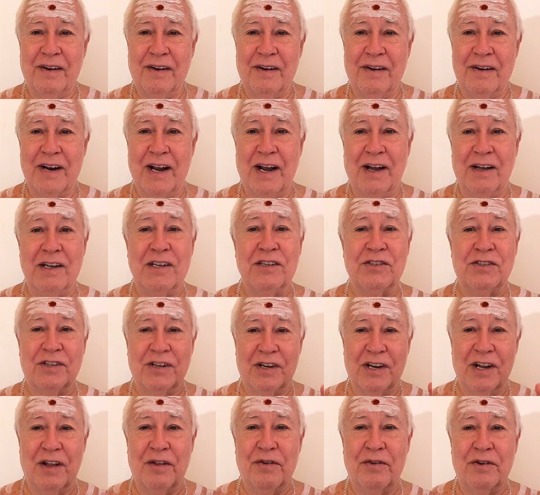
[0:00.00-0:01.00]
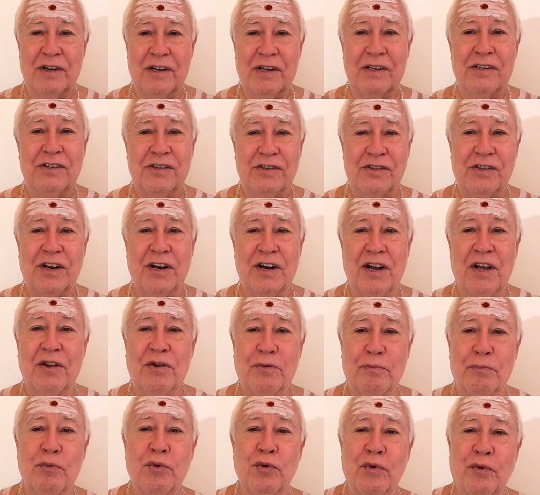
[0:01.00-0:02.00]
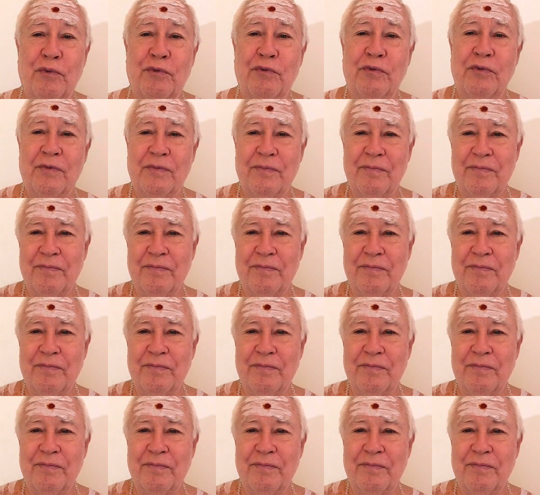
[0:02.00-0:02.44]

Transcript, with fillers: Now, here's another, this is another proof.